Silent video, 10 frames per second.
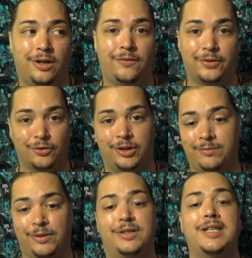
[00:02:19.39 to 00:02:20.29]
of the green
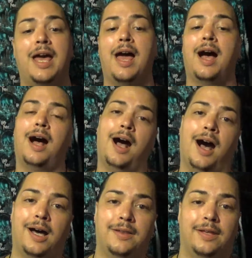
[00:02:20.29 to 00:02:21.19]
books
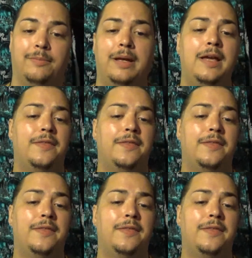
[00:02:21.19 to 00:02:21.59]
on them.